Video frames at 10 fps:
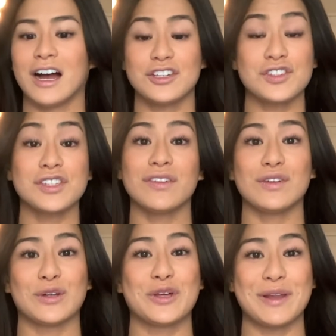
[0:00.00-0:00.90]
just to give you
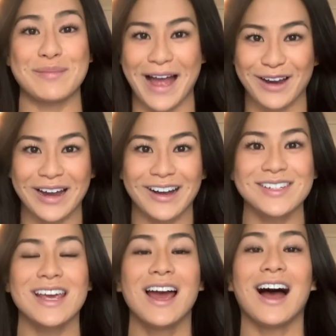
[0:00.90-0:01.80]
a little bit of
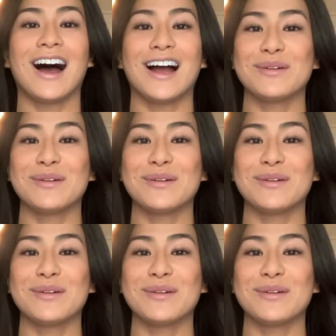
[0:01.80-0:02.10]
background, I